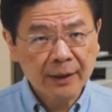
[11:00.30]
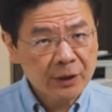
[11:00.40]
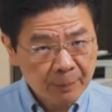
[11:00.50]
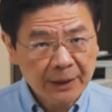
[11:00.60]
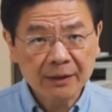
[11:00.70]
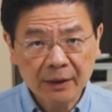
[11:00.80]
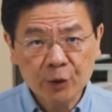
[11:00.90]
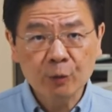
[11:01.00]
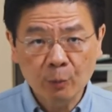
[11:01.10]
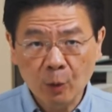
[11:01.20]
especially
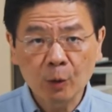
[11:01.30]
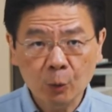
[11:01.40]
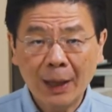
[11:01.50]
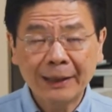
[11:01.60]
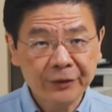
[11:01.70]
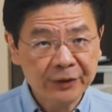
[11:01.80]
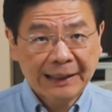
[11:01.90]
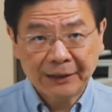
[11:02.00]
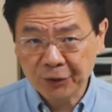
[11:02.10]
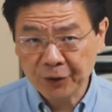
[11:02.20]
small ones
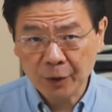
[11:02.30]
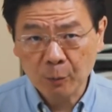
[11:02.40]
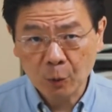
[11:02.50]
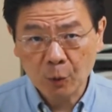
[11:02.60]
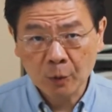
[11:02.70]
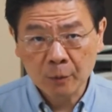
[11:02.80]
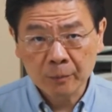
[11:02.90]
like Singapore.